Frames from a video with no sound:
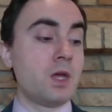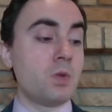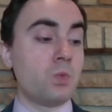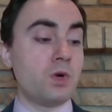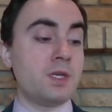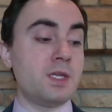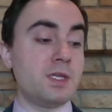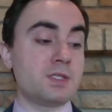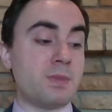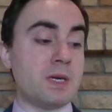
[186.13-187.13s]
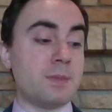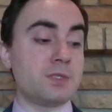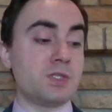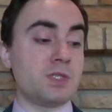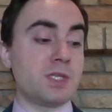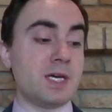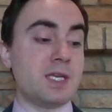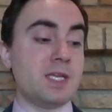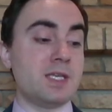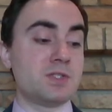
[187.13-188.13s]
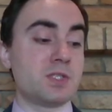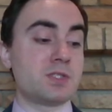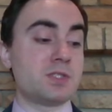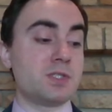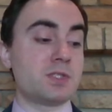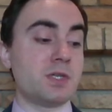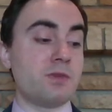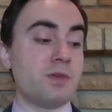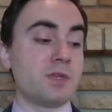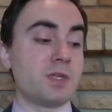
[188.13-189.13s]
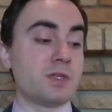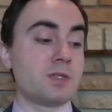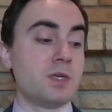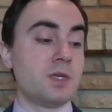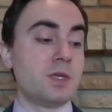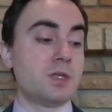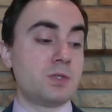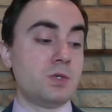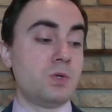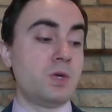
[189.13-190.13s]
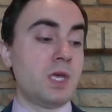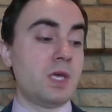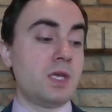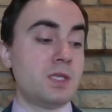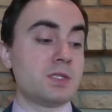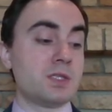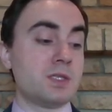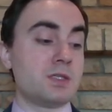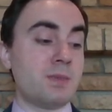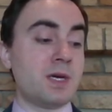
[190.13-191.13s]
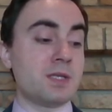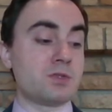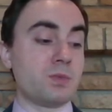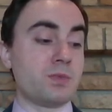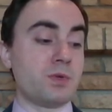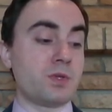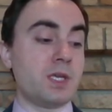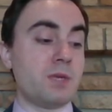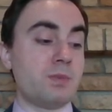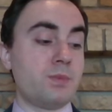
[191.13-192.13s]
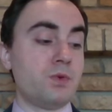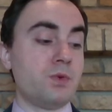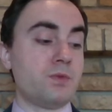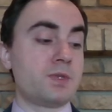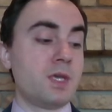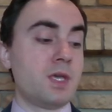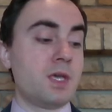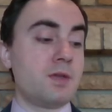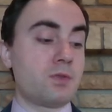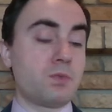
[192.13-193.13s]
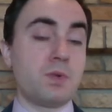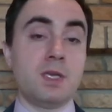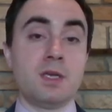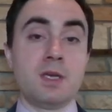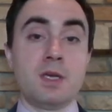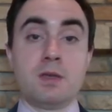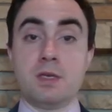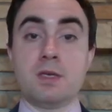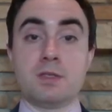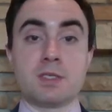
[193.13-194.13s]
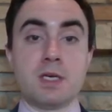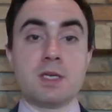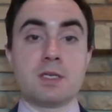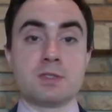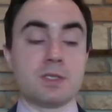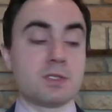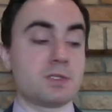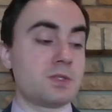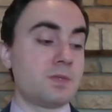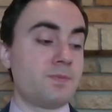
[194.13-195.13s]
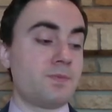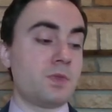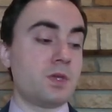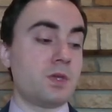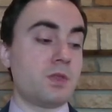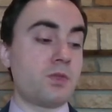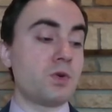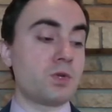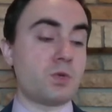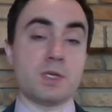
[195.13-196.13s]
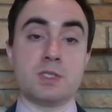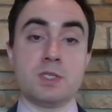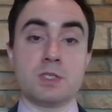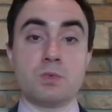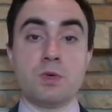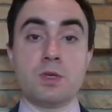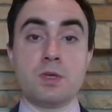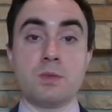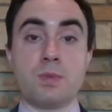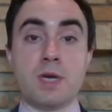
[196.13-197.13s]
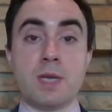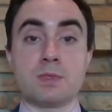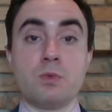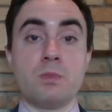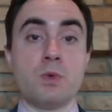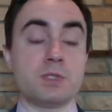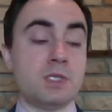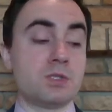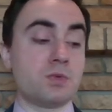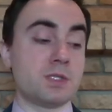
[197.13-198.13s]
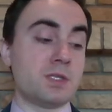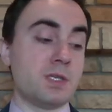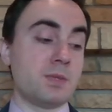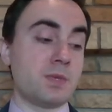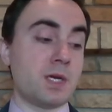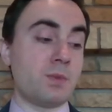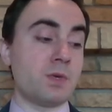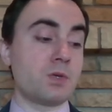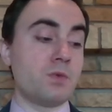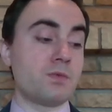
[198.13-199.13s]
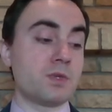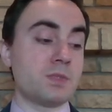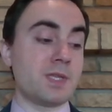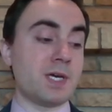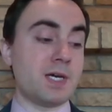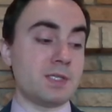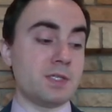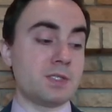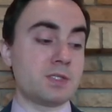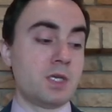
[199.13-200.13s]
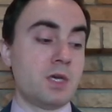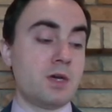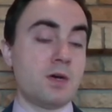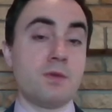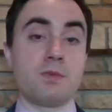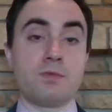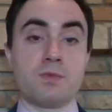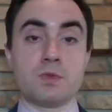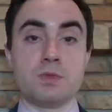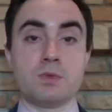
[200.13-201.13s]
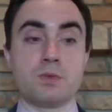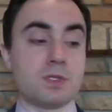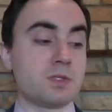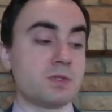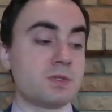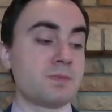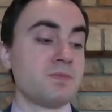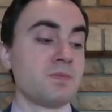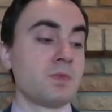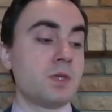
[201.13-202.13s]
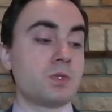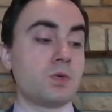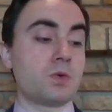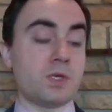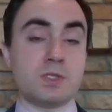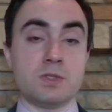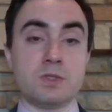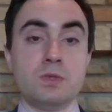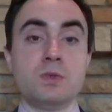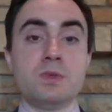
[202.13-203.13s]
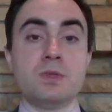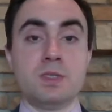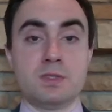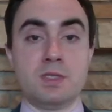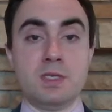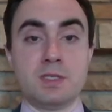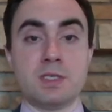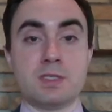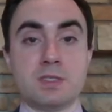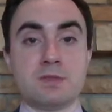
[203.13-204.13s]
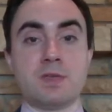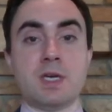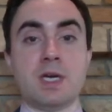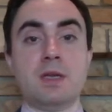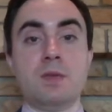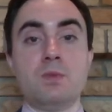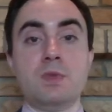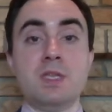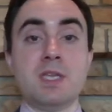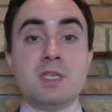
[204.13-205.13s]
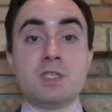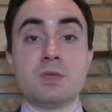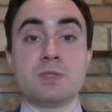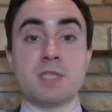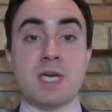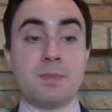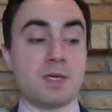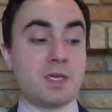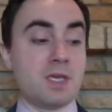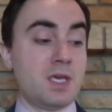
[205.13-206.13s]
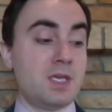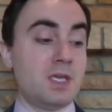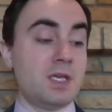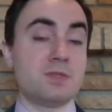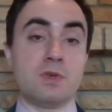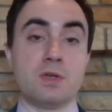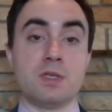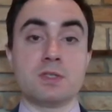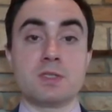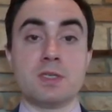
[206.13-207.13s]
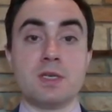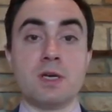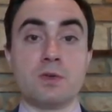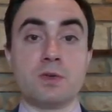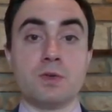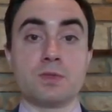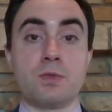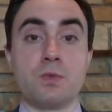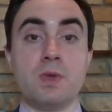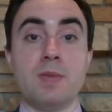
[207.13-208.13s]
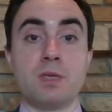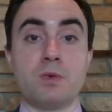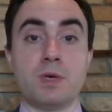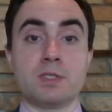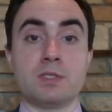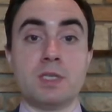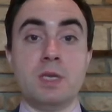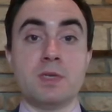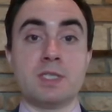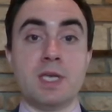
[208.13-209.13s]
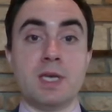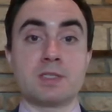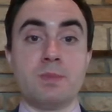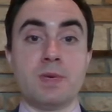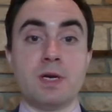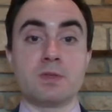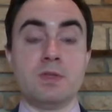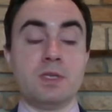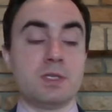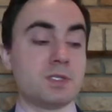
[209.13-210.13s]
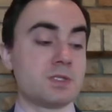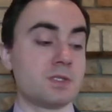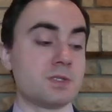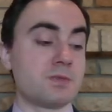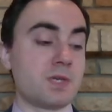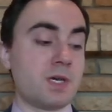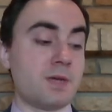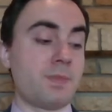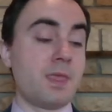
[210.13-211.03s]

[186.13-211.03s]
1 is the proposition God exists self-evident. 2, is it demonstrable? Can it be proved? And 3, does God exist? The third question is the one perhaps that we're most interested in, but I want to go over some of the highlights of the first 2 questions. So question 2 is the existence of God, and within that general topic, he has various articles, 3 main questions that he wants to ask about the existence of God.